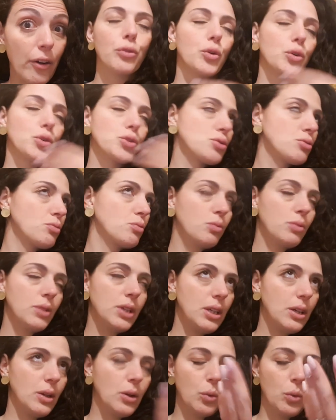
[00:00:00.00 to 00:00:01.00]
Of course,
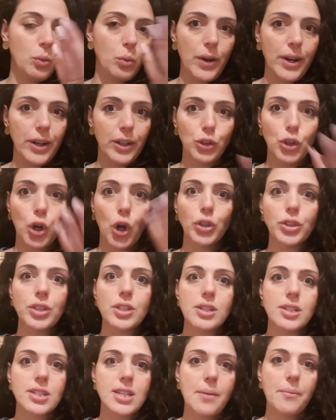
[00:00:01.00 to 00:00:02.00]
we're
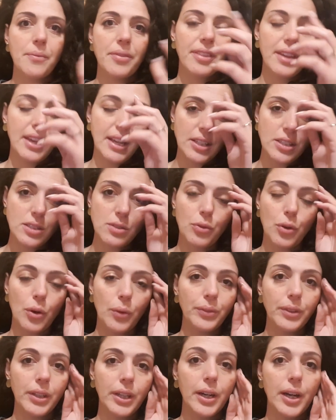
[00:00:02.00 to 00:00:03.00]
taught some things
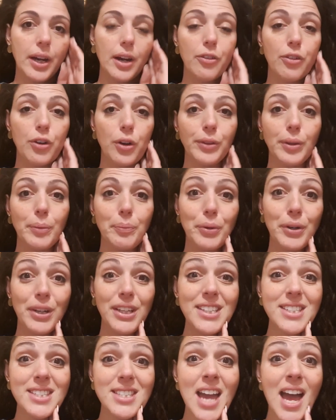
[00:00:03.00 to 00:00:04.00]
from the
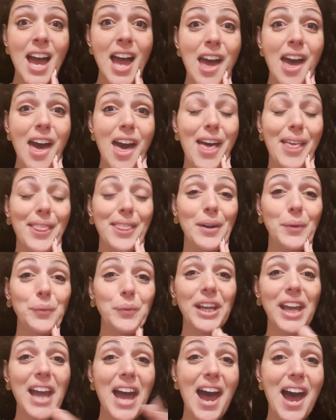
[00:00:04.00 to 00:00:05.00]
priest, and then
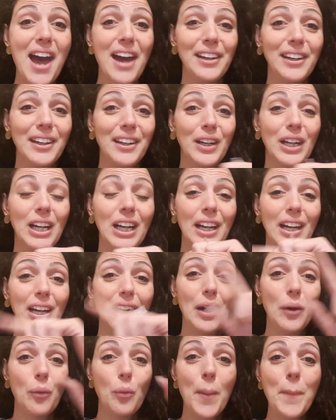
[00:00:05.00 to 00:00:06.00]
we had
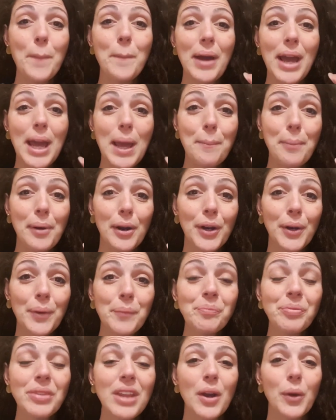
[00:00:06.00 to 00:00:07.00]
one
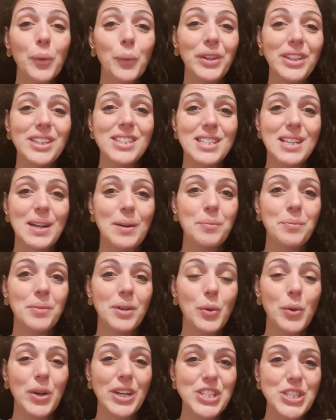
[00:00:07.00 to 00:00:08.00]
paper with some
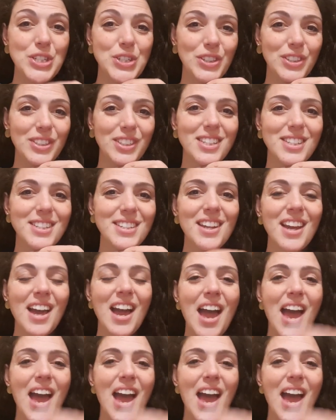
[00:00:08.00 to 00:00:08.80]
questions.